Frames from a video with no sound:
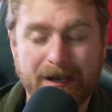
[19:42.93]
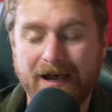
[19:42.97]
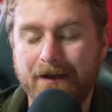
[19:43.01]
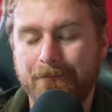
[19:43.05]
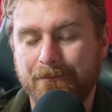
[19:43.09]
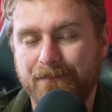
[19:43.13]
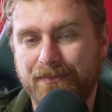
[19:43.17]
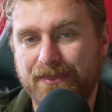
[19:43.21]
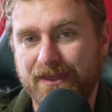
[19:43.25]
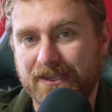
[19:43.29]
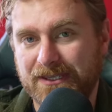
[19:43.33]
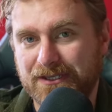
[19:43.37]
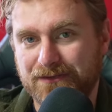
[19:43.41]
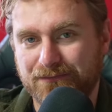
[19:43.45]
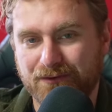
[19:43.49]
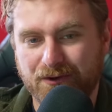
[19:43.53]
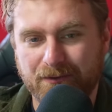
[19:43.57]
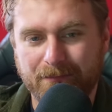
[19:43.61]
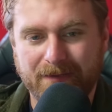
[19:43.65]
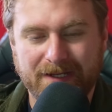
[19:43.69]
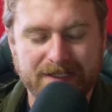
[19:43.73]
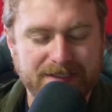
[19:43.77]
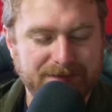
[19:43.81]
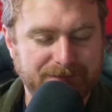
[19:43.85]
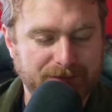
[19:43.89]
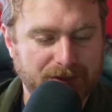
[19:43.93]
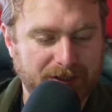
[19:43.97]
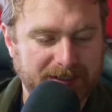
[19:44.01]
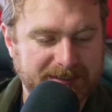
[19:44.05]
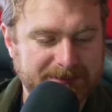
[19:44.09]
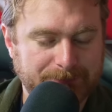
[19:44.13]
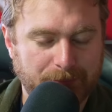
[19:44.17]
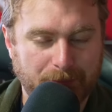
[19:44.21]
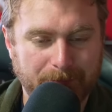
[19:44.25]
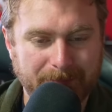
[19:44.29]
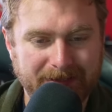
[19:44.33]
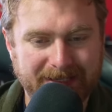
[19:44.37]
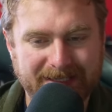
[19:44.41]
But thank you very much. If you'd like
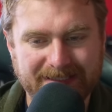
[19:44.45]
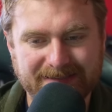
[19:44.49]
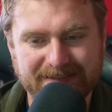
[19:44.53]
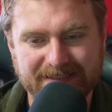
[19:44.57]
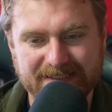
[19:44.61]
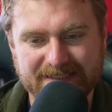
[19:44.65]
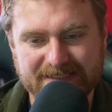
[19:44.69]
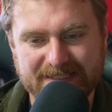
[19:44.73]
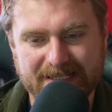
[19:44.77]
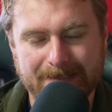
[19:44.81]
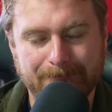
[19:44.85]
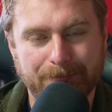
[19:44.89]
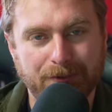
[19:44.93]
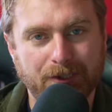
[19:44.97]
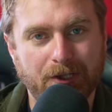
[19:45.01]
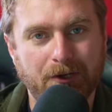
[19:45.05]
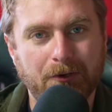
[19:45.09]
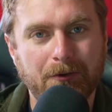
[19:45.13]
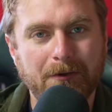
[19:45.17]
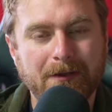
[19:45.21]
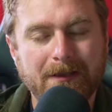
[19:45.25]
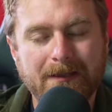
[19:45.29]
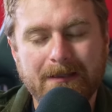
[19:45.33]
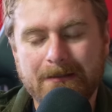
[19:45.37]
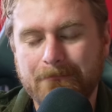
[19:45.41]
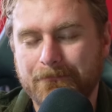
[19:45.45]
to support me, links down below.